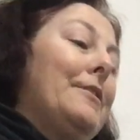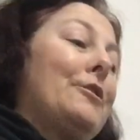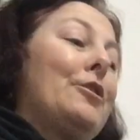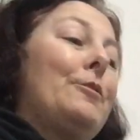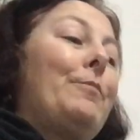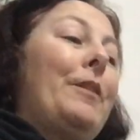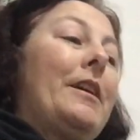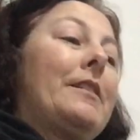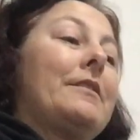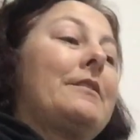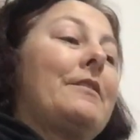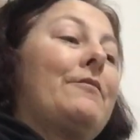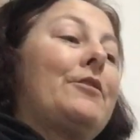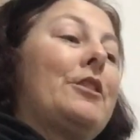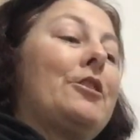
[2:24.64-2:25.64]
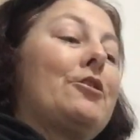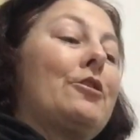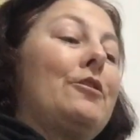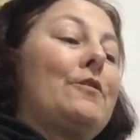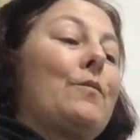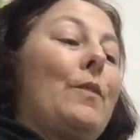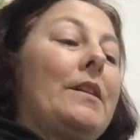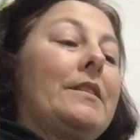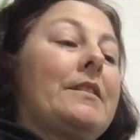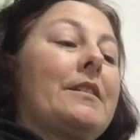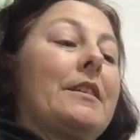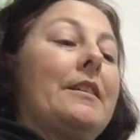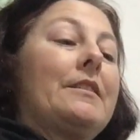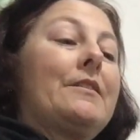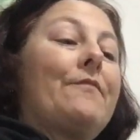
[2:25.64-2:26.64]
Two packets of tissues. One
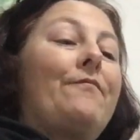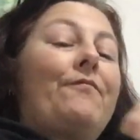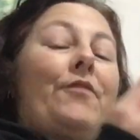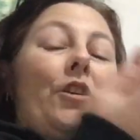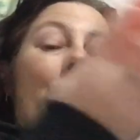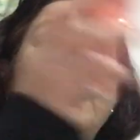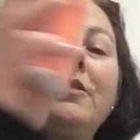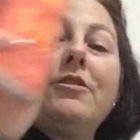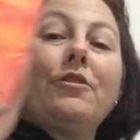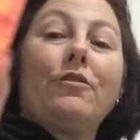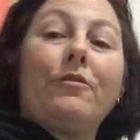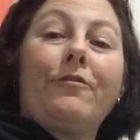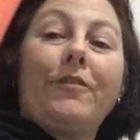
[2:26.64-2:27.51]
says find your